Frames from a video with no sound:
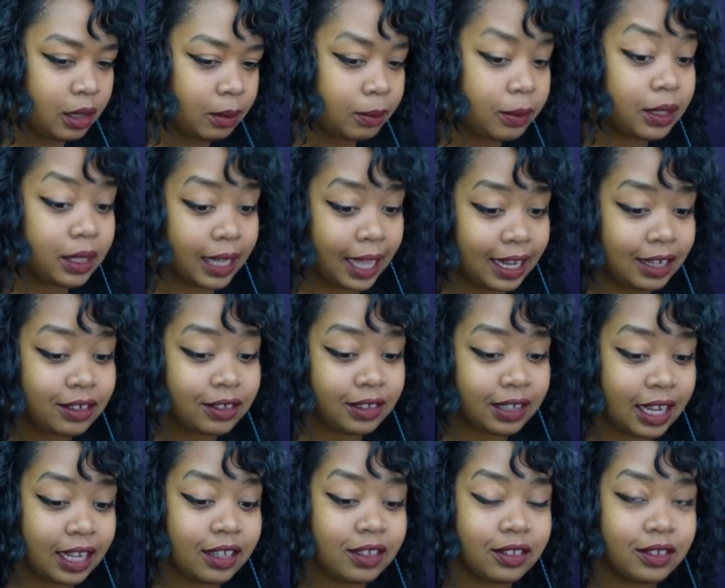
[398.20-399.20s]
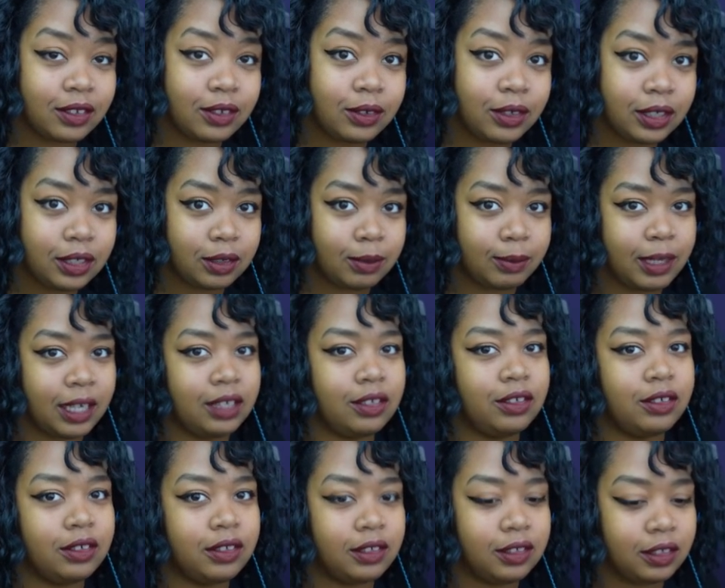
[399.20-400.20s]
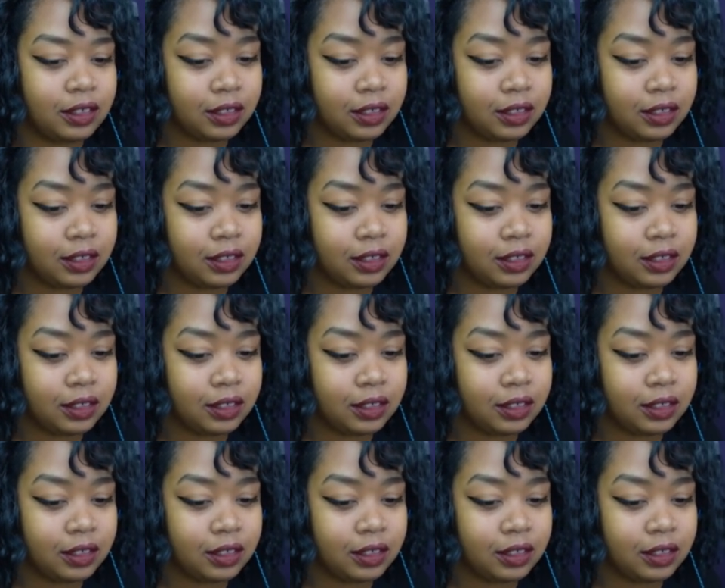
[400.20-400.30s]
But ladders, tiles, and storage compactors.